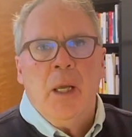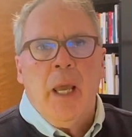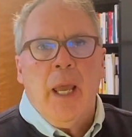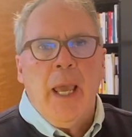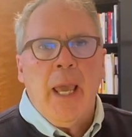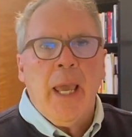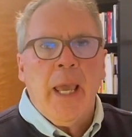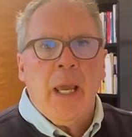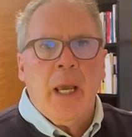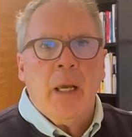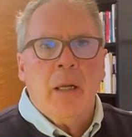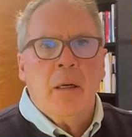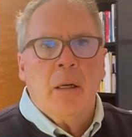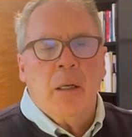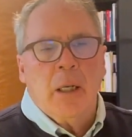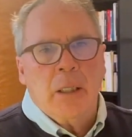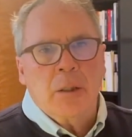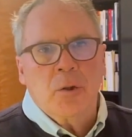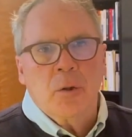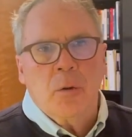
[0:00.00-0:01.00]
and
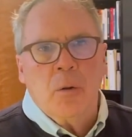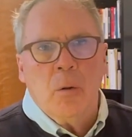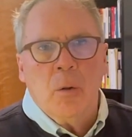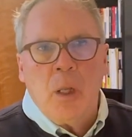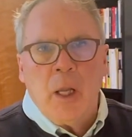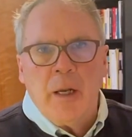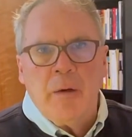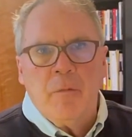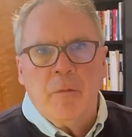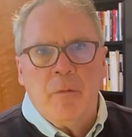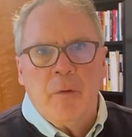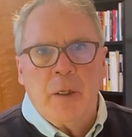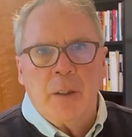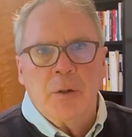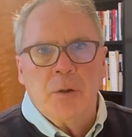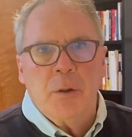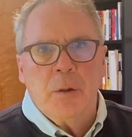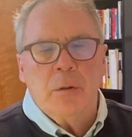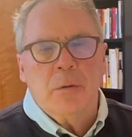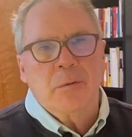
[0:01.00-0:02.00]
electrical light
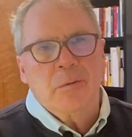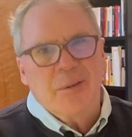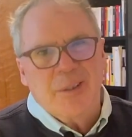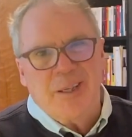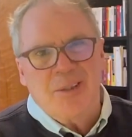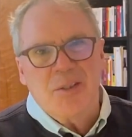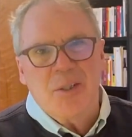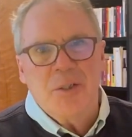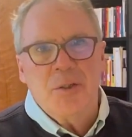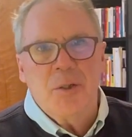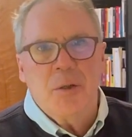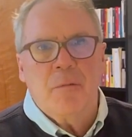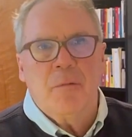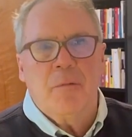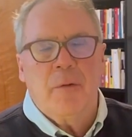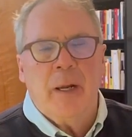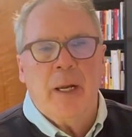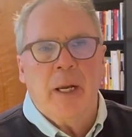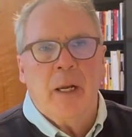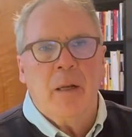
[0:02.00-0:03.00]
fixtures, such as your
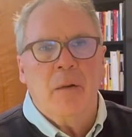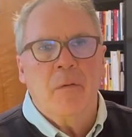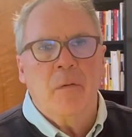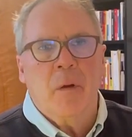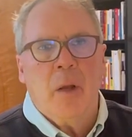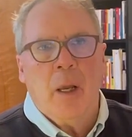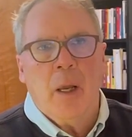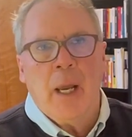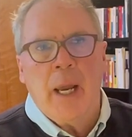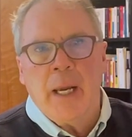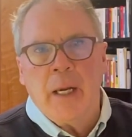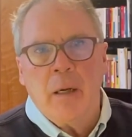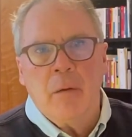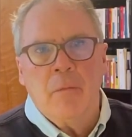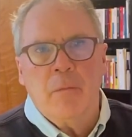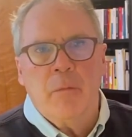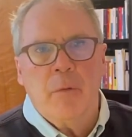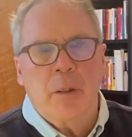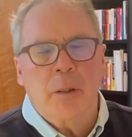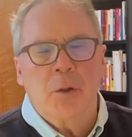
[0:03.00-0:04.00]
fans,
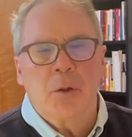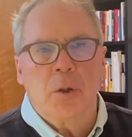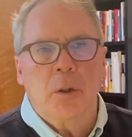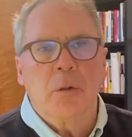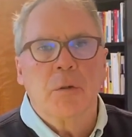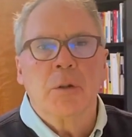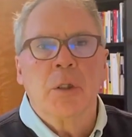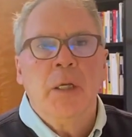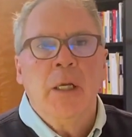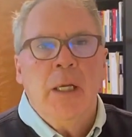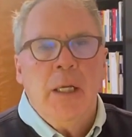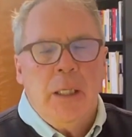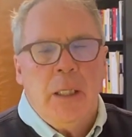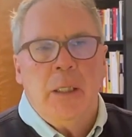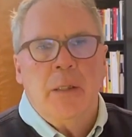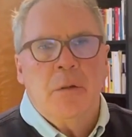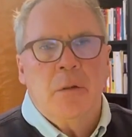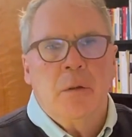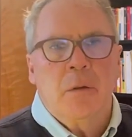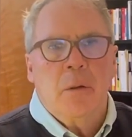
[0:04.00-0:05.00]
hanging fixtures,
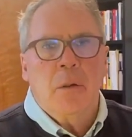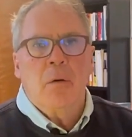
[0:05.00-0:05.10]
into the